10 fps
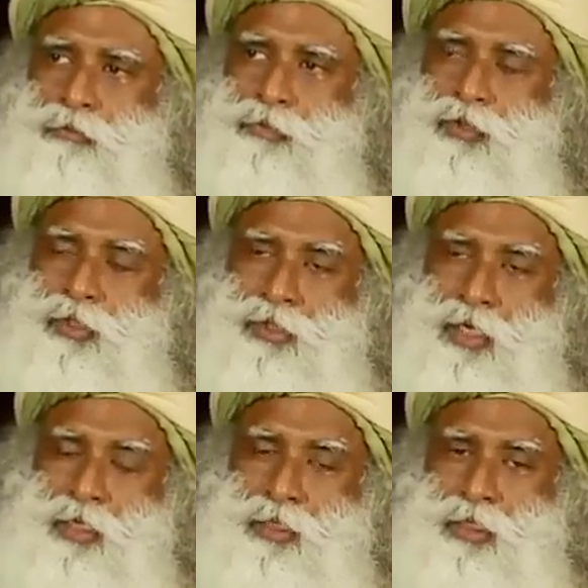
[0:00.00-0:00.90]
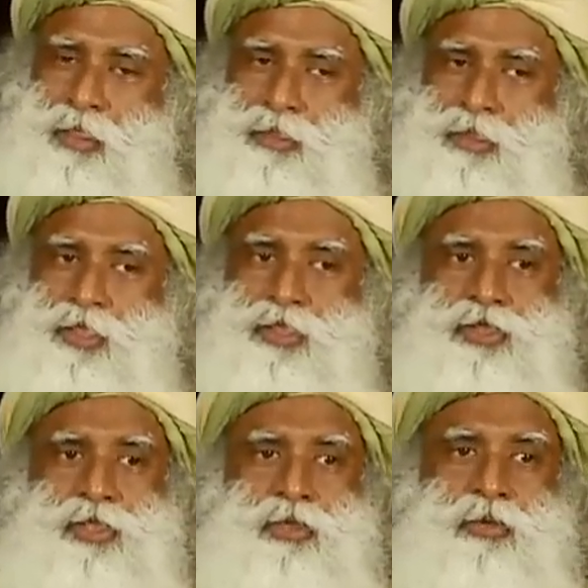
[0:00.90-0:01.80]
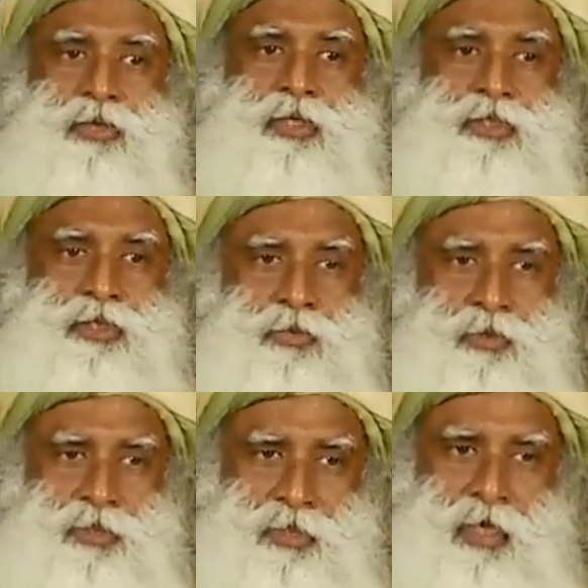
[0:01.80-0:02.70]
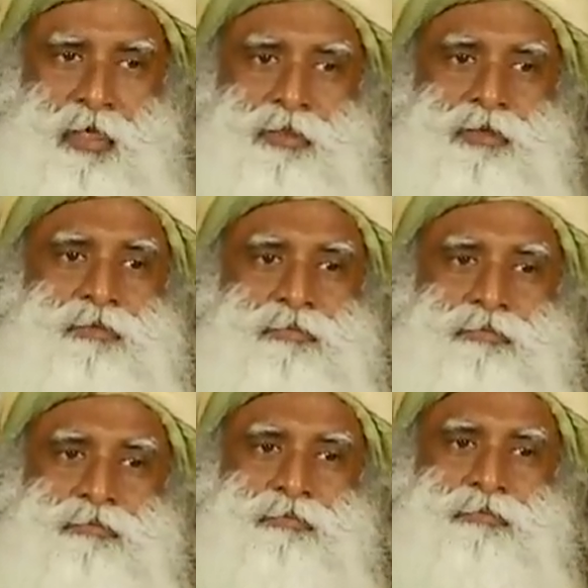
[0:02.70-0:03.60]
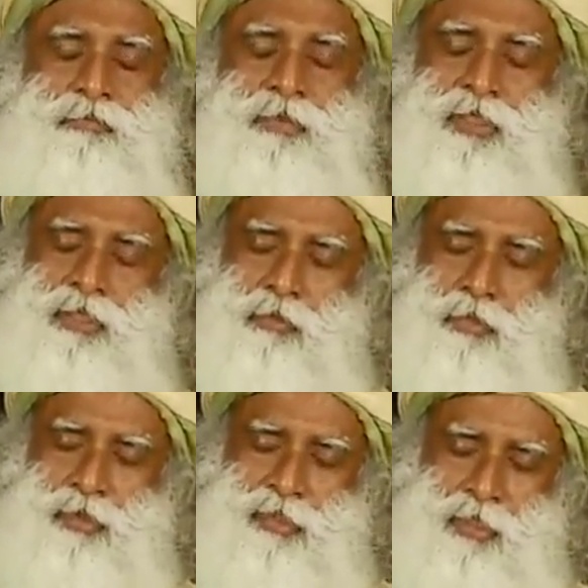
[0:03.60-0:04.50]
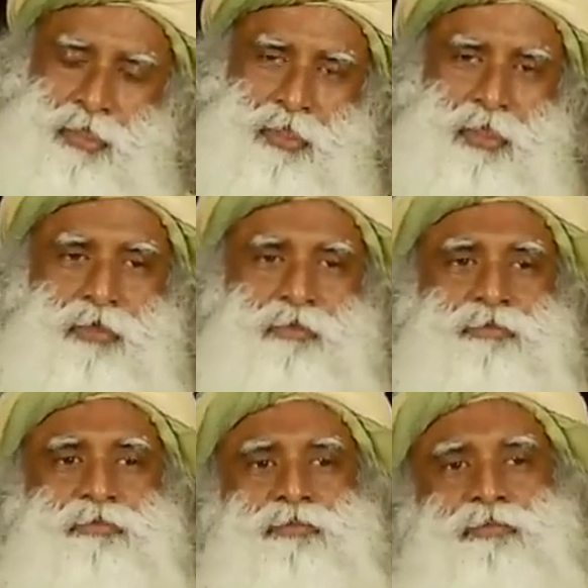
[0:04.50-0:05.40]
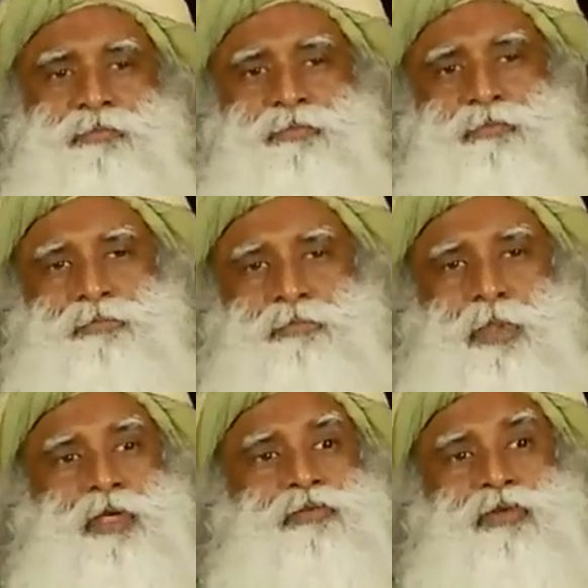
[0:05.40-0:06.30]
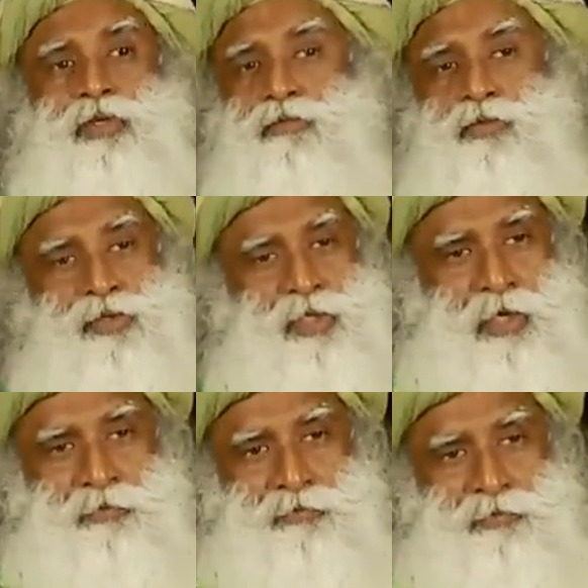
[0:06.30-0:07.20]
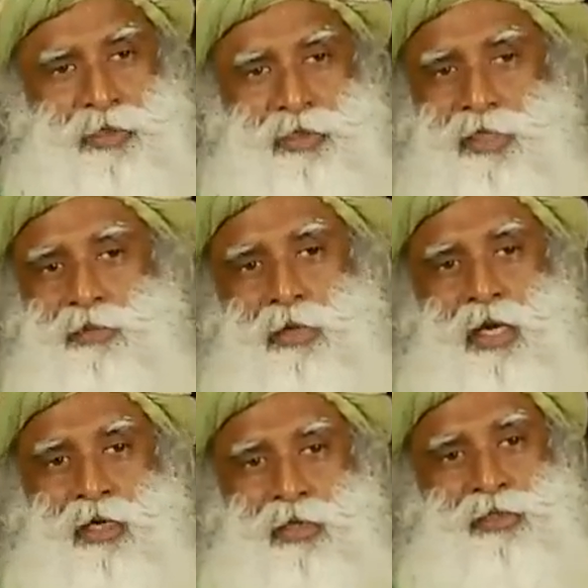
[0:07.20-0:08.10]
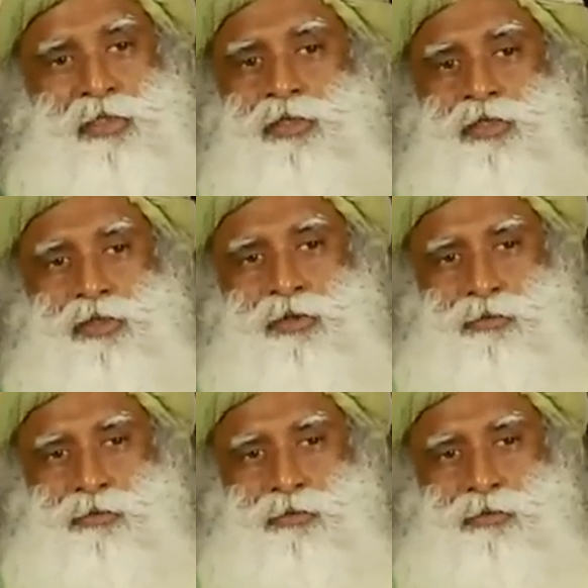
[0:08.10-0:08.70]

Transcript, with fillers: So the sadhana is essentially oriented towards that. It's a simple structure. But if you give yourself, it does miraculous things to you.